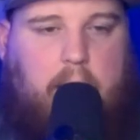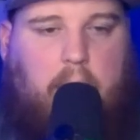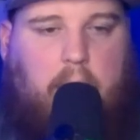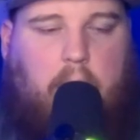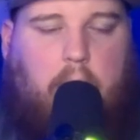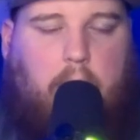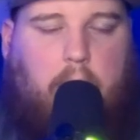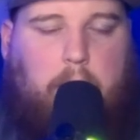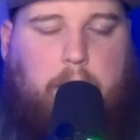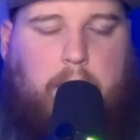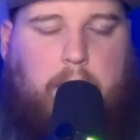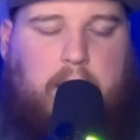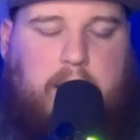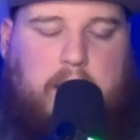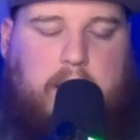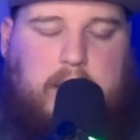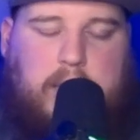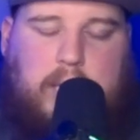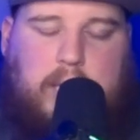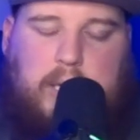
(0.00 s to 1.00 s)
But
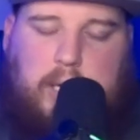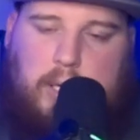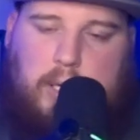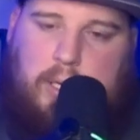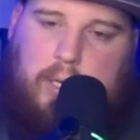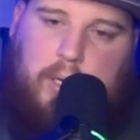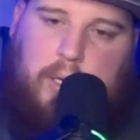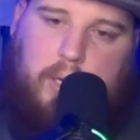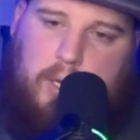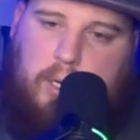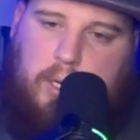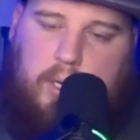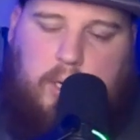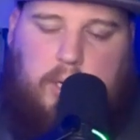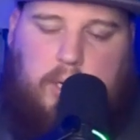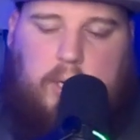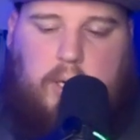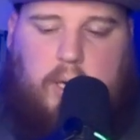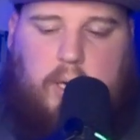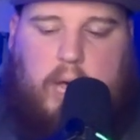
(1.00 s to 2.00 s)

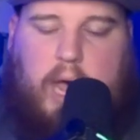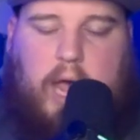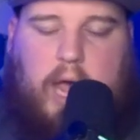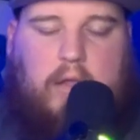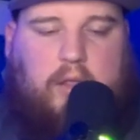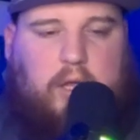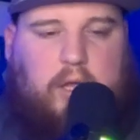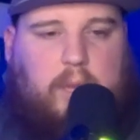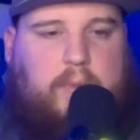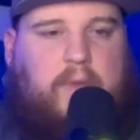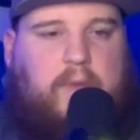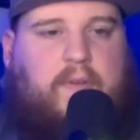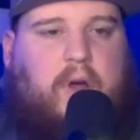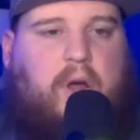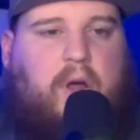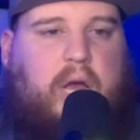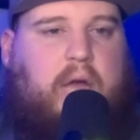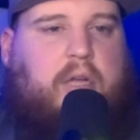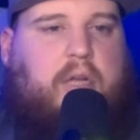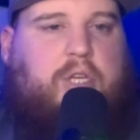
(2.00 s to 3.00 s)
it's going to be
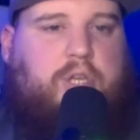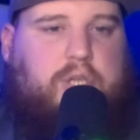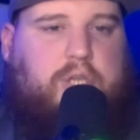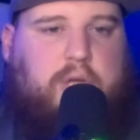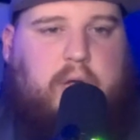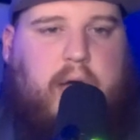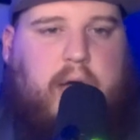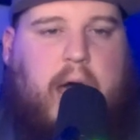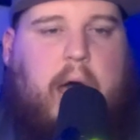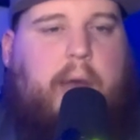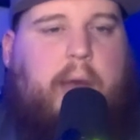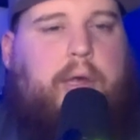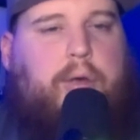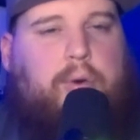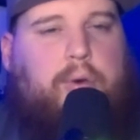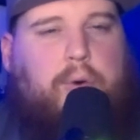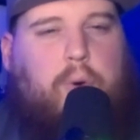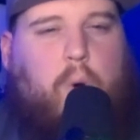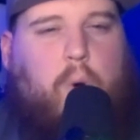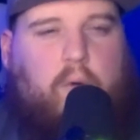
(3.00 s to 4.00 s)
very interesting how
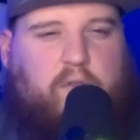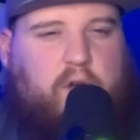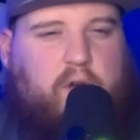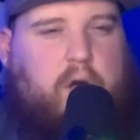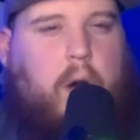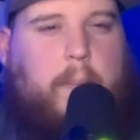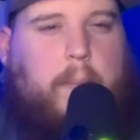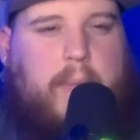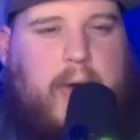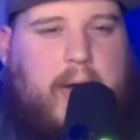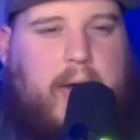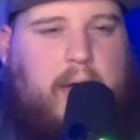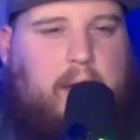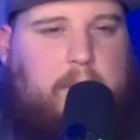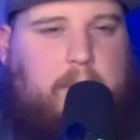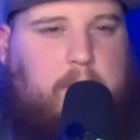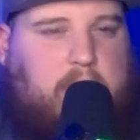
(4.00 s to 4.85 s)
you overcome that,